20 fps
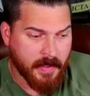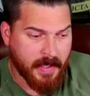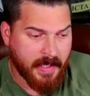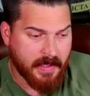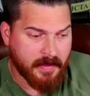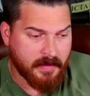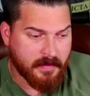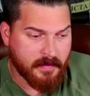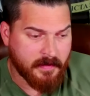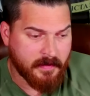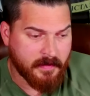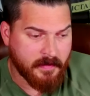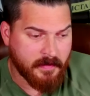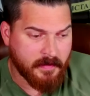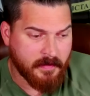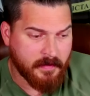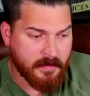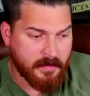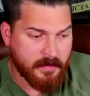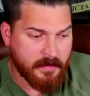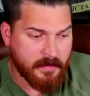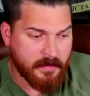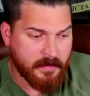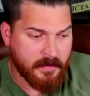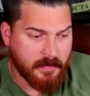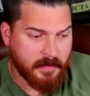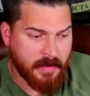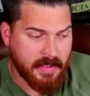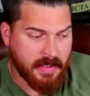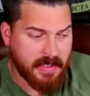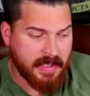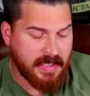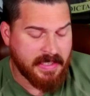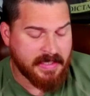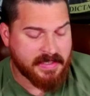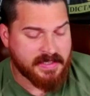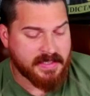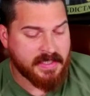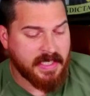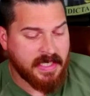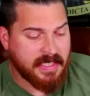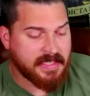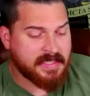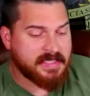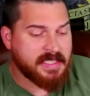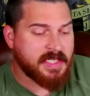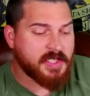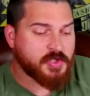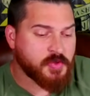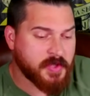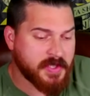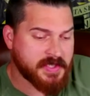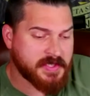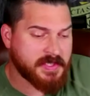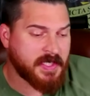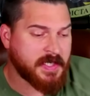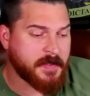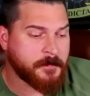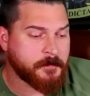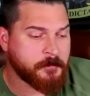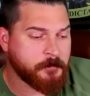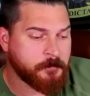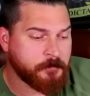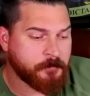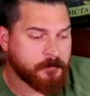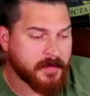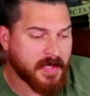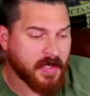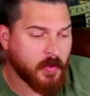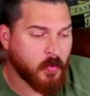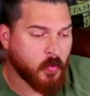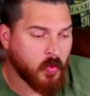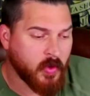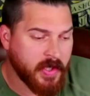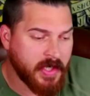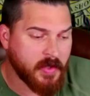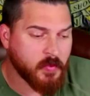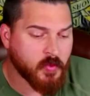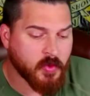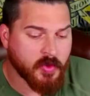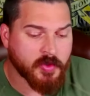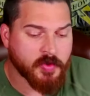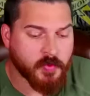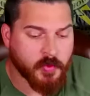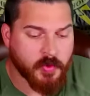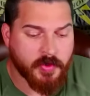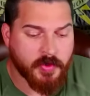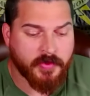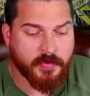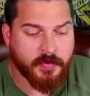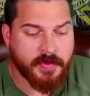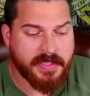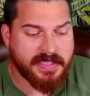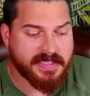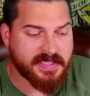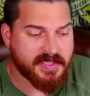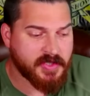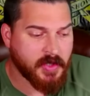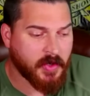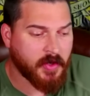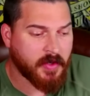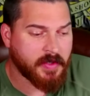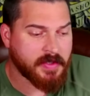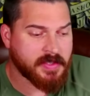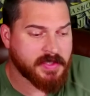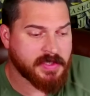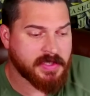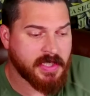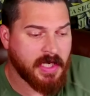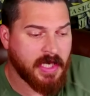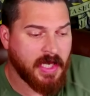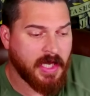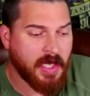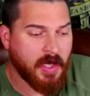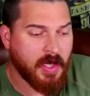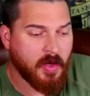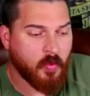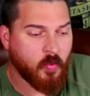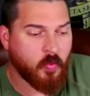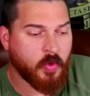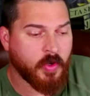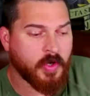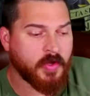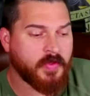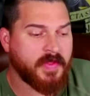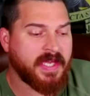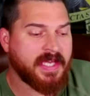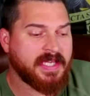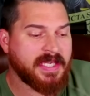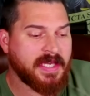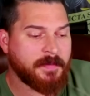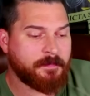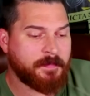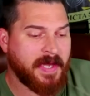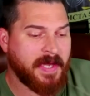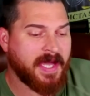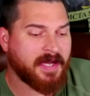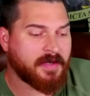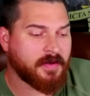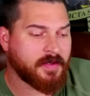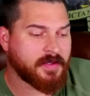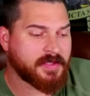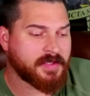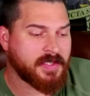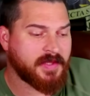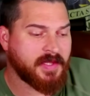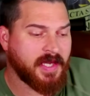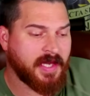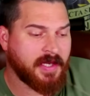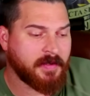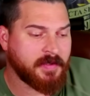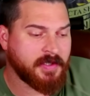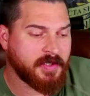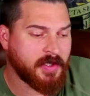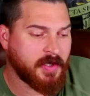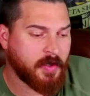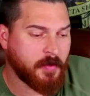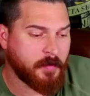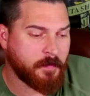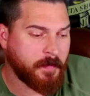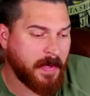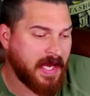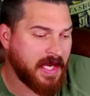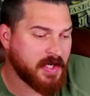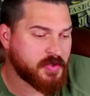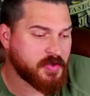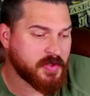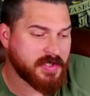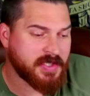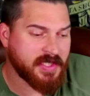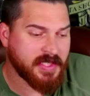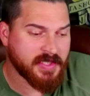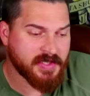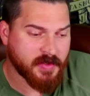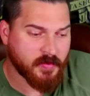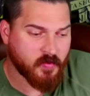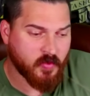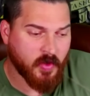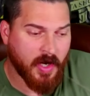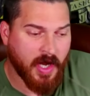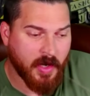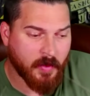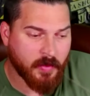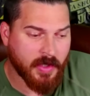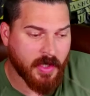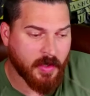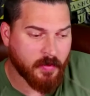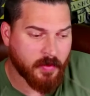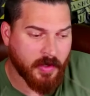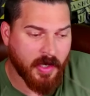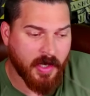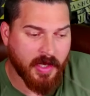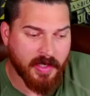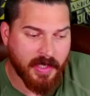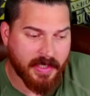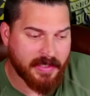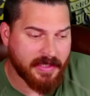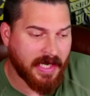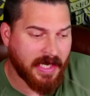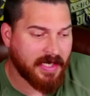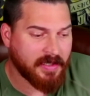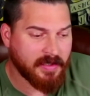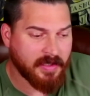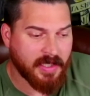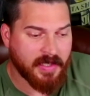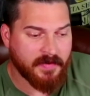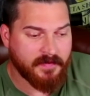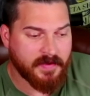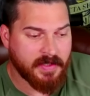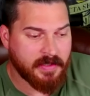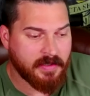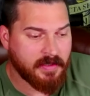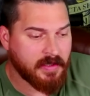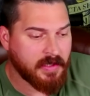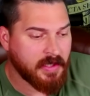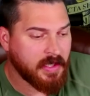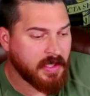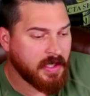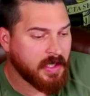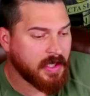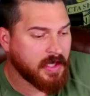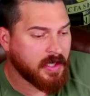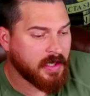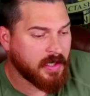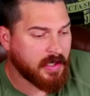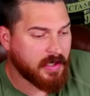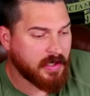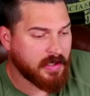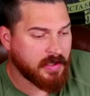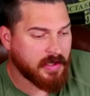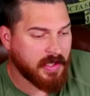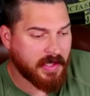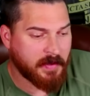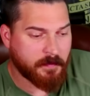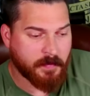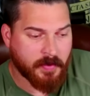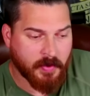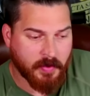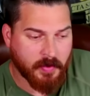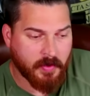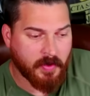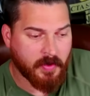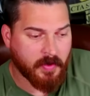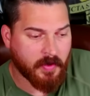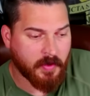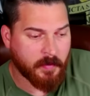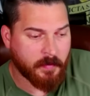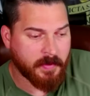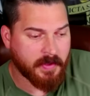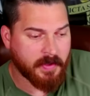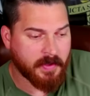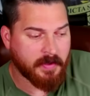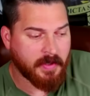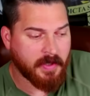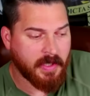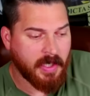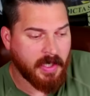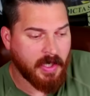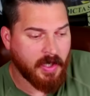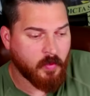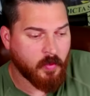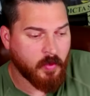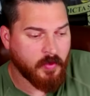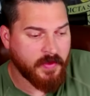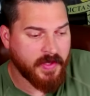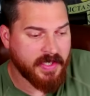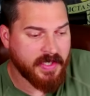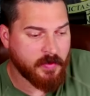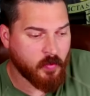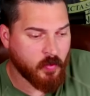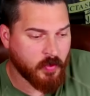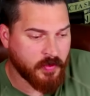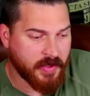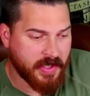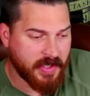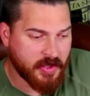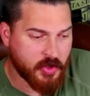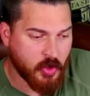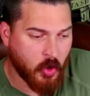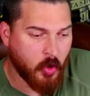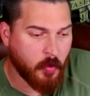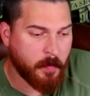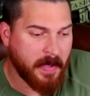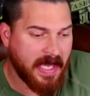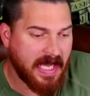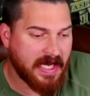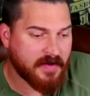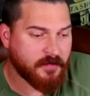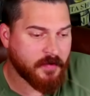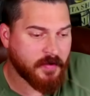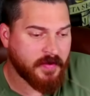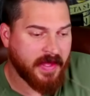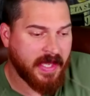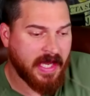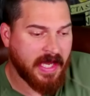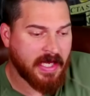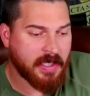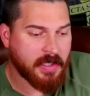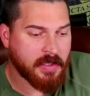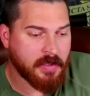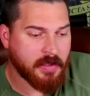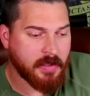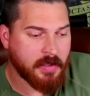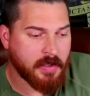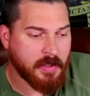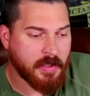Like, it's interesting. When World War III starts, will they get back onto that, you know, patriotism, rah, rah, rah, like 9/11, like Pearl Harbor? Will they go back for that?